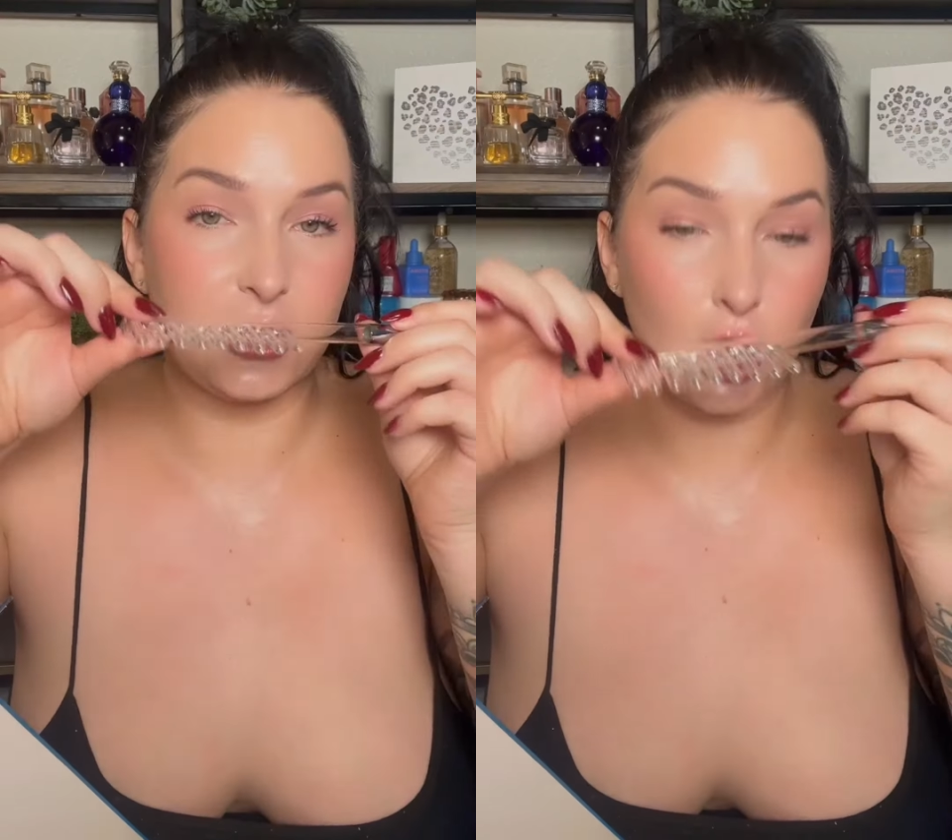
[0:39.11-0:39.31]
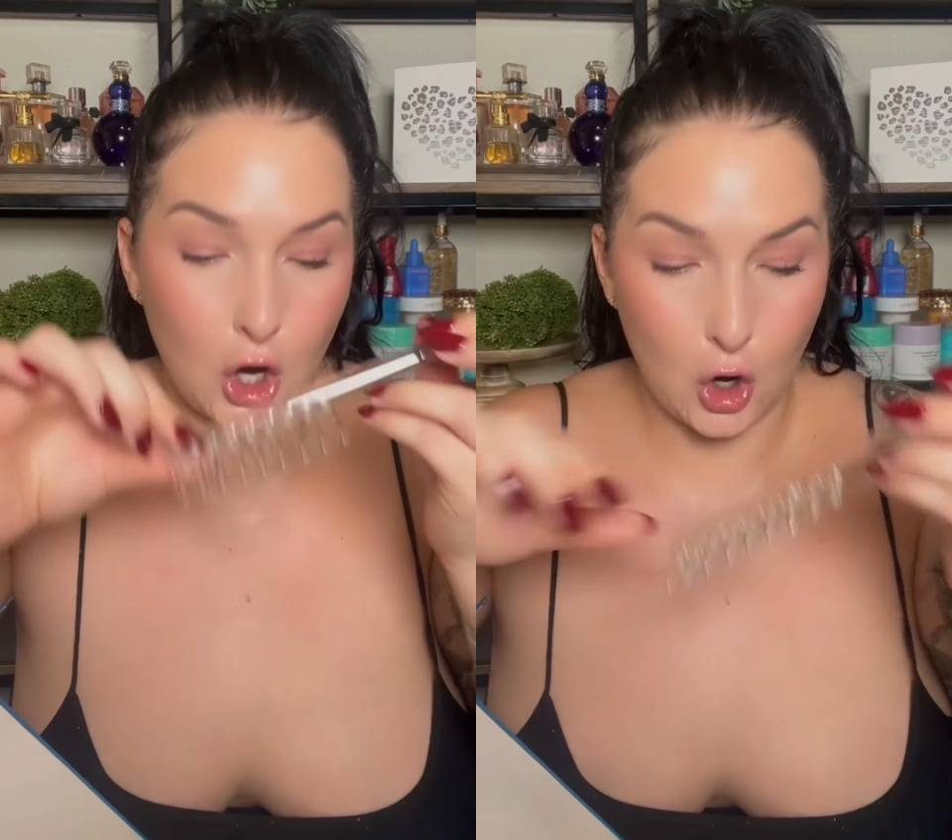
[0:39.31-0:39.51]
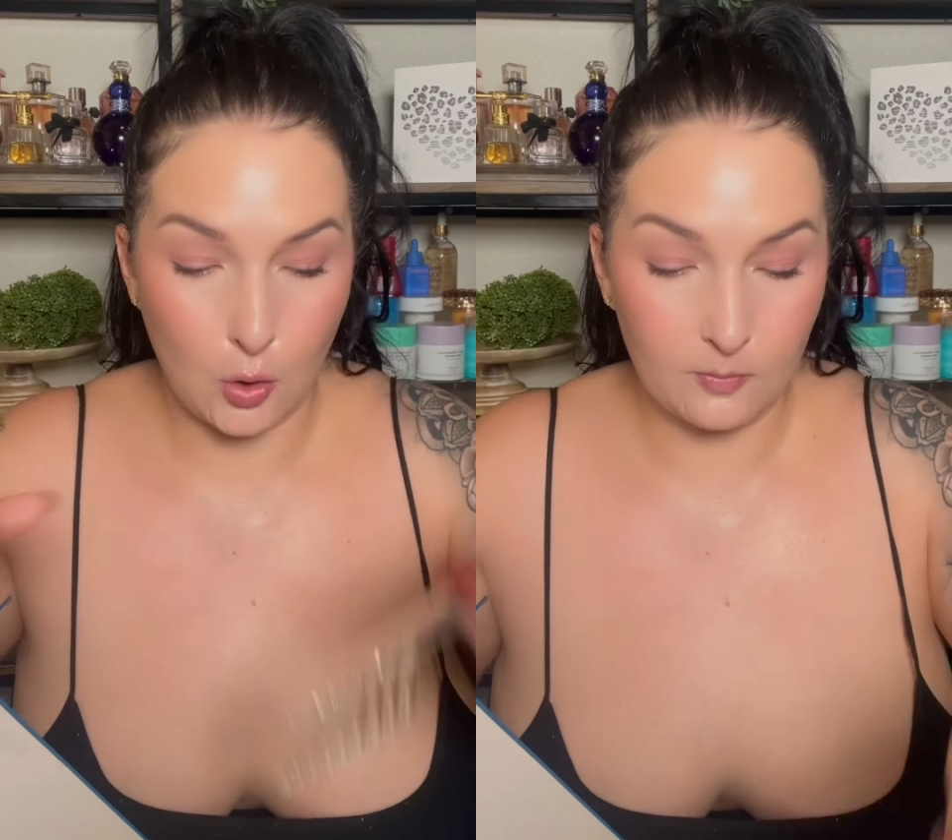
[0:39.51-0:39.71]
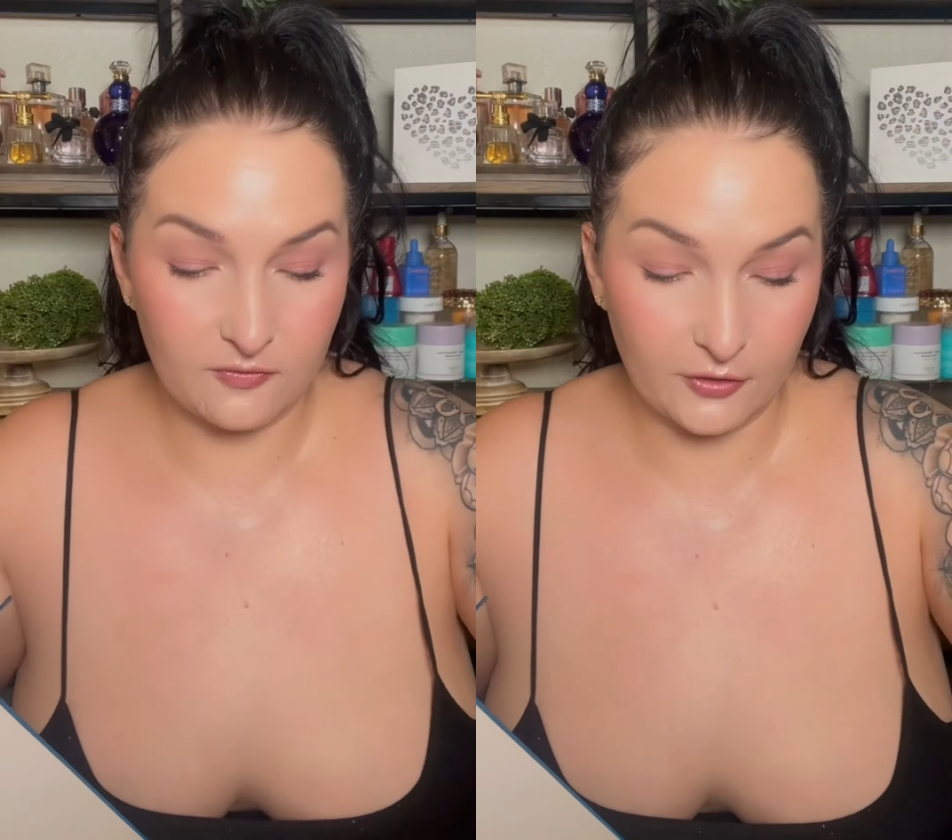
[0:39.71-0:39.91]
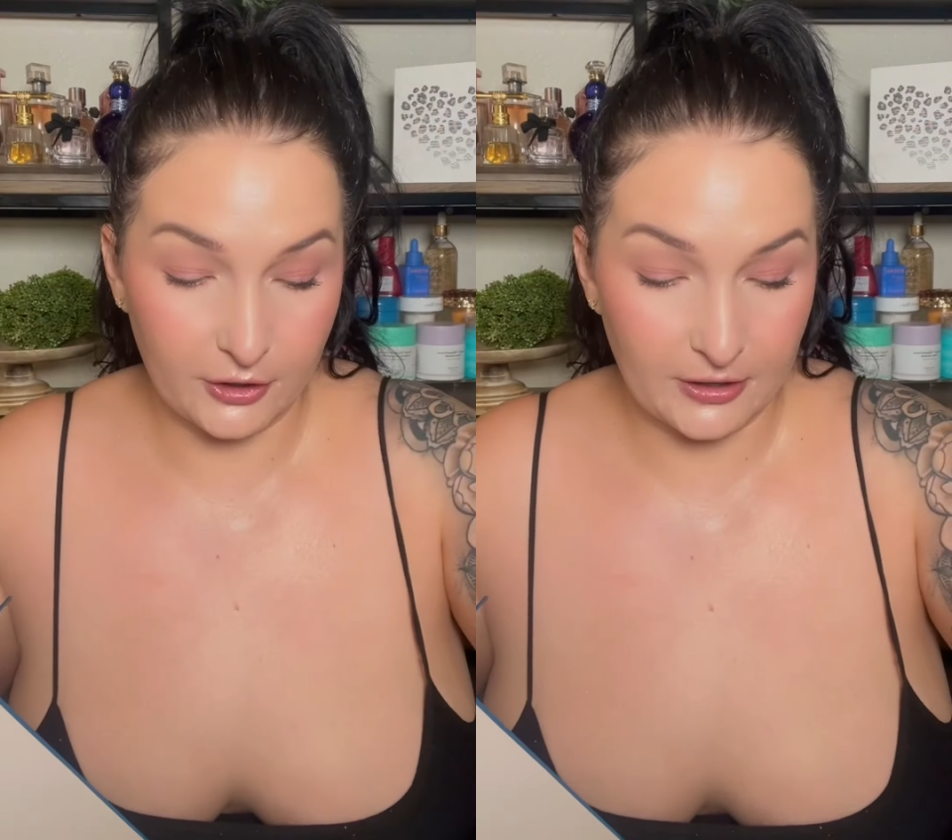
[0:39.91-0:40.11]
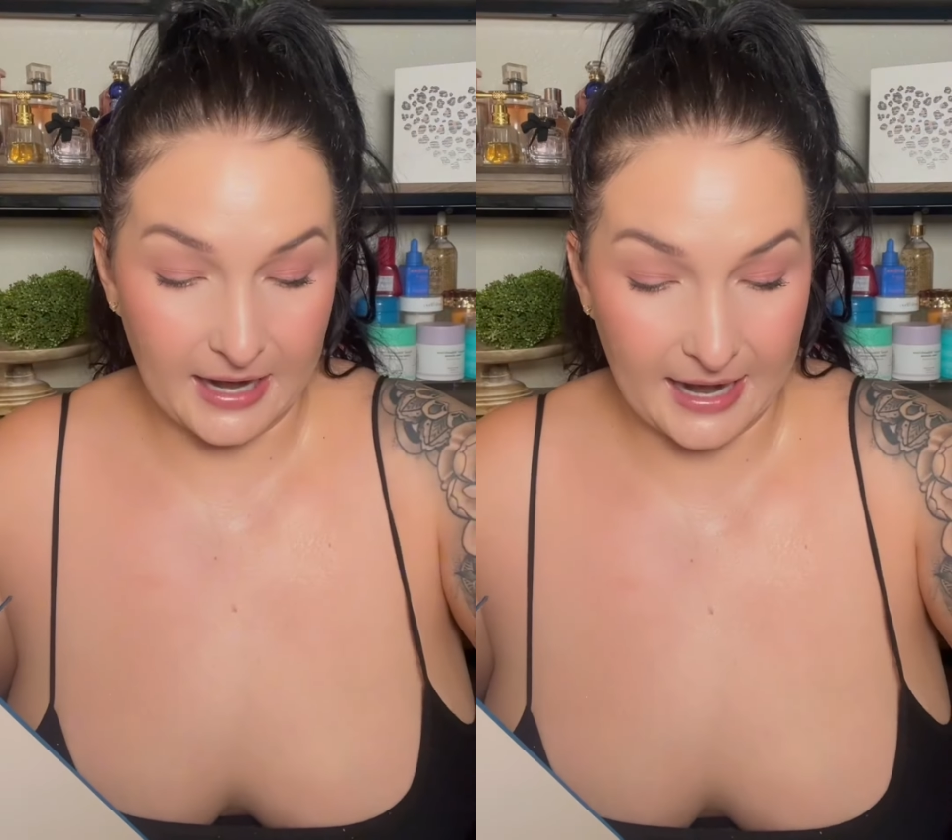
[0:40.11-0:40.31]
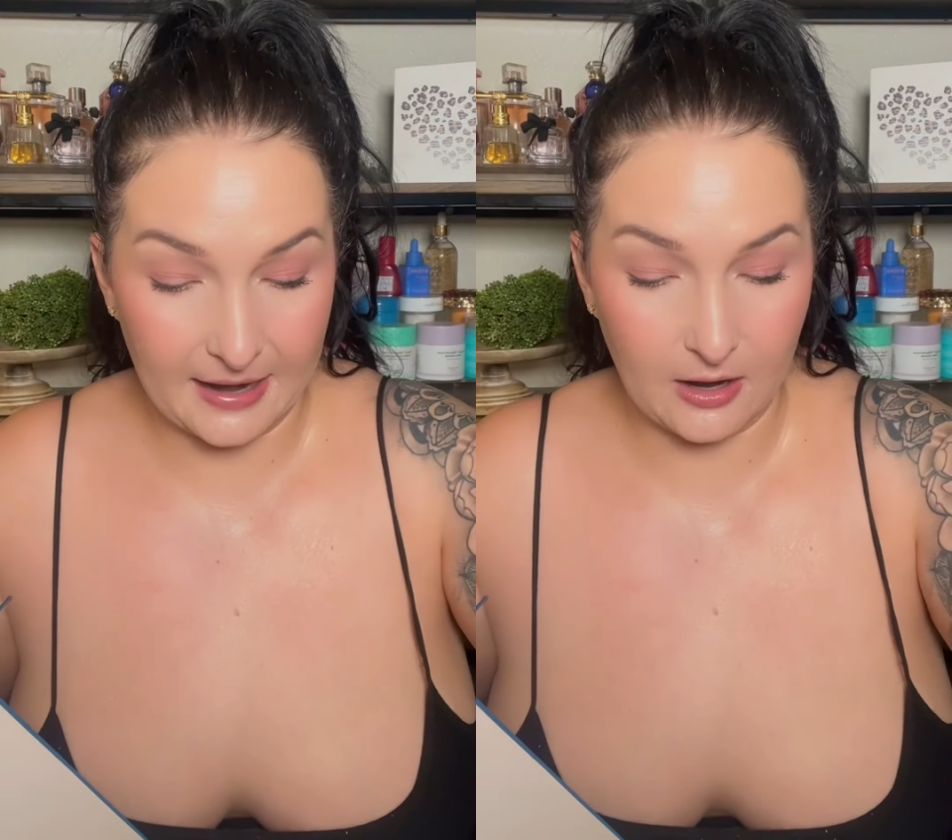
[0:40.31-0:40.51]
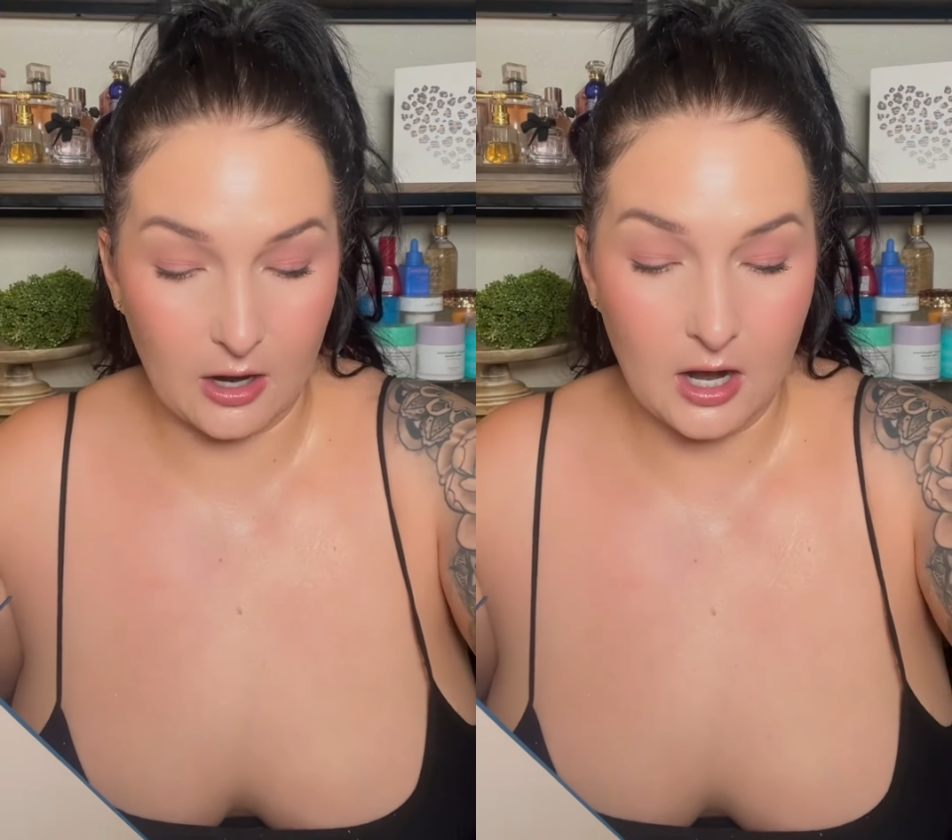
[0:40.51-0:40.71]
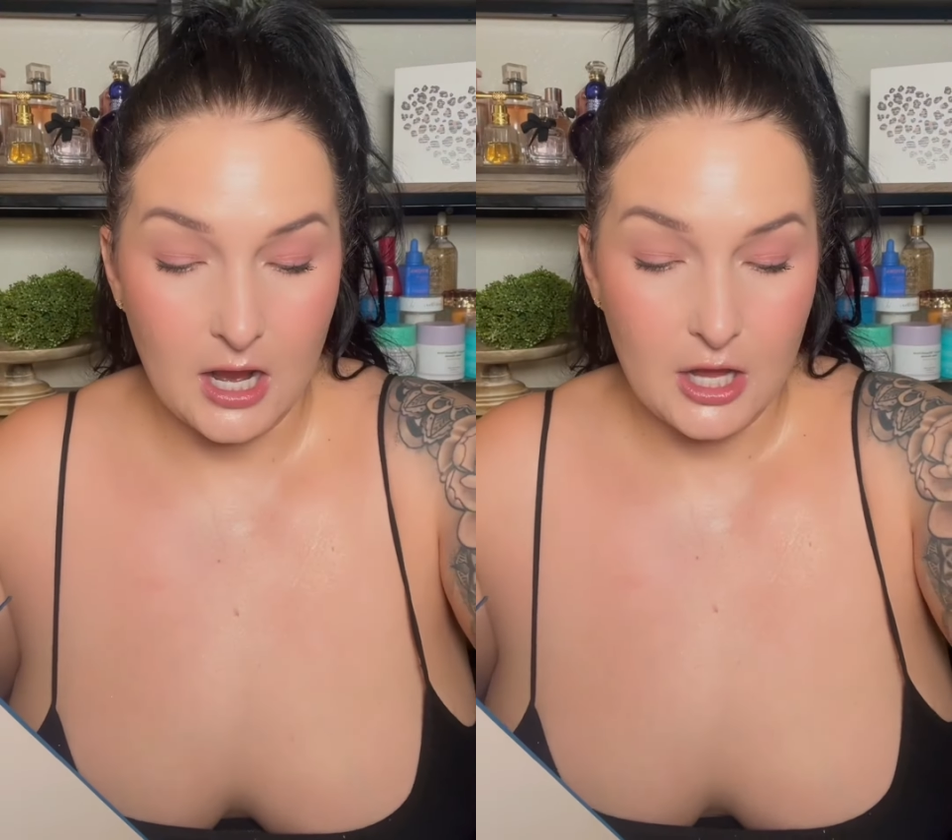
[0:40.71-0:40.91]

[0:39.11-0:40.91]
comb for your hair.